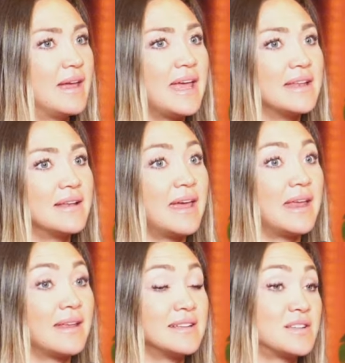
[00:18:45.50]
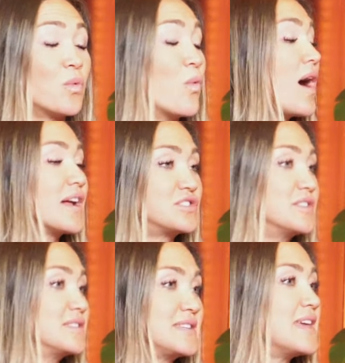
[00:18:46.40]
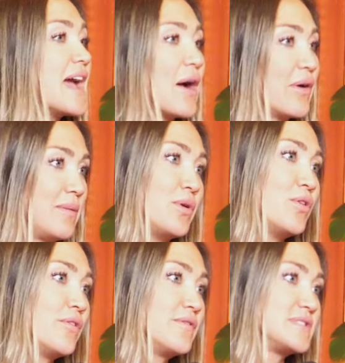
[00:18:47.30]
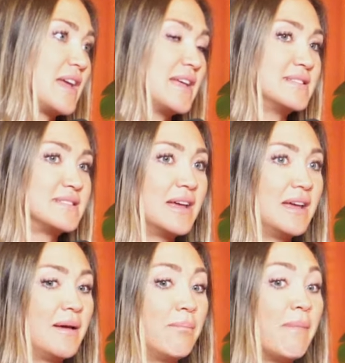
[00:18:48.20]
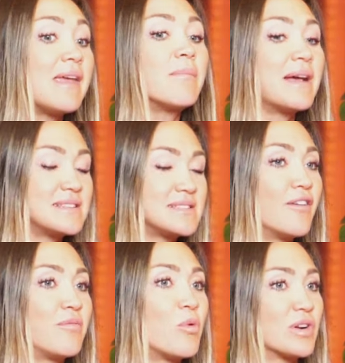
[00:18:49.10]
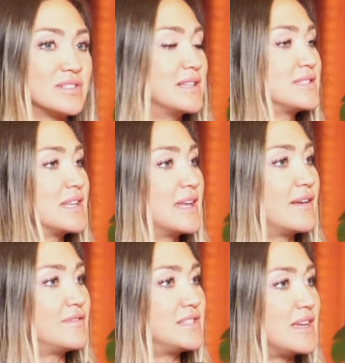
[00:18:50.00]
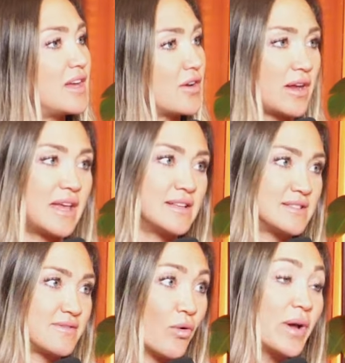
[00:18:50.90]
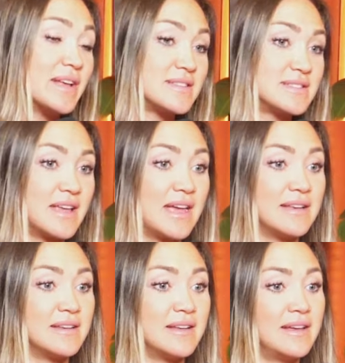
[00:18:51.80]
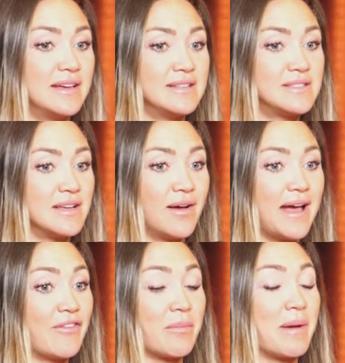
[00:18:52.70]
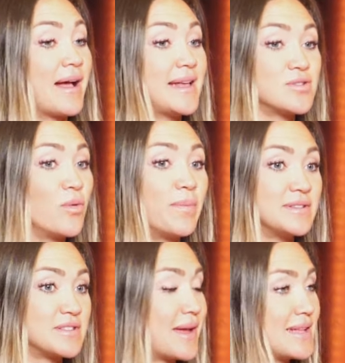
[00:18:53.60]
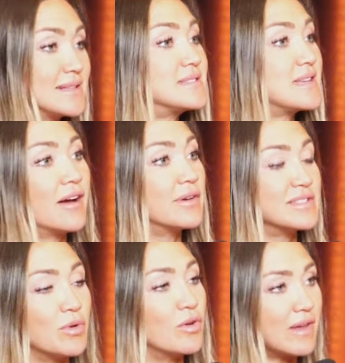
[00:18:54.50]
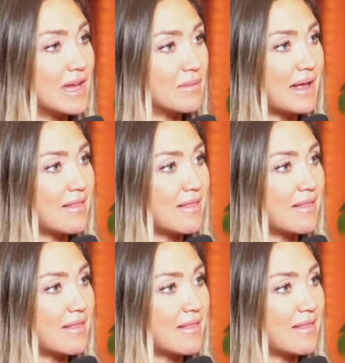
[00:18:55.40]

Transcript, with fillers: and and get to watch and see how he moves and make myself more sensitive to hearing his voice and to having my eyes open so I can see how he's moving in my